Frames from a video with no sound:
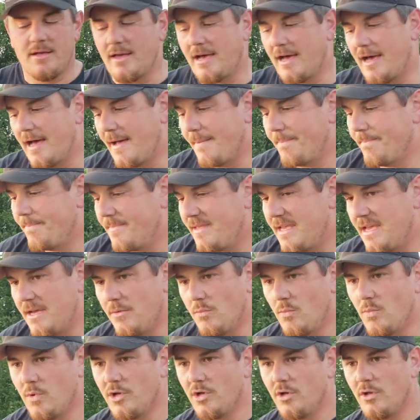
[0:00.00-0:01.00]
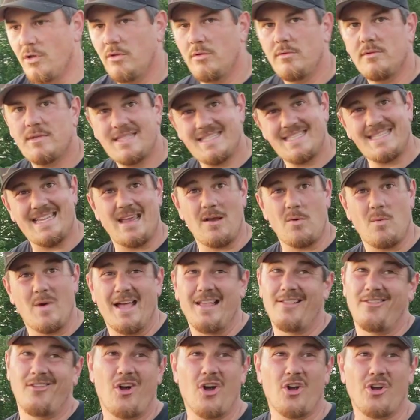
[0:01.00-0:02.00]
um, it will stay
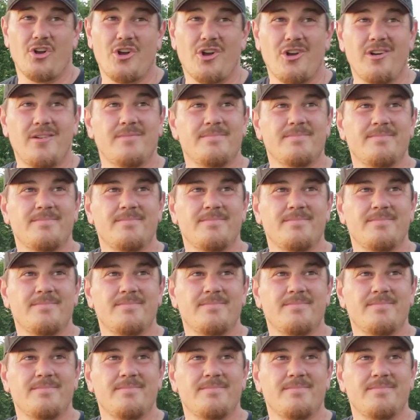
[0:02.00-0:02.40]
wet longer.